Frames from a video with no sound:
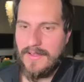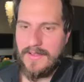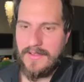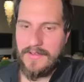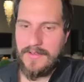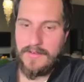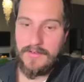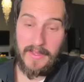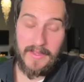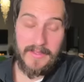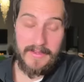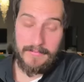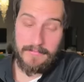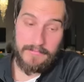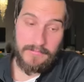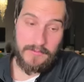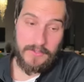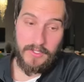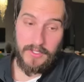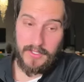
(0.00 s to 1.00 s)
You're
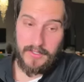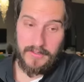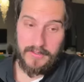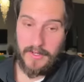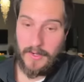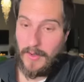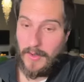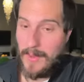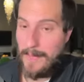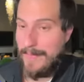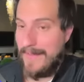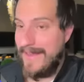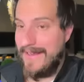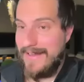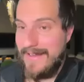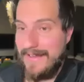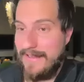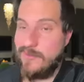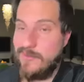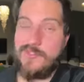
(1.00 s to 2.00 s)
like, good, you know, I pay
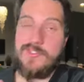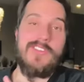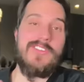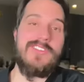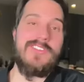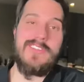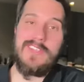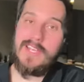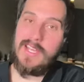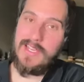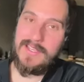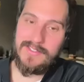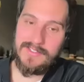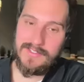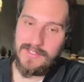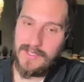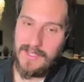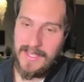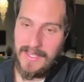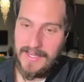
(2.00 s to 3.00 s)
it in just in case.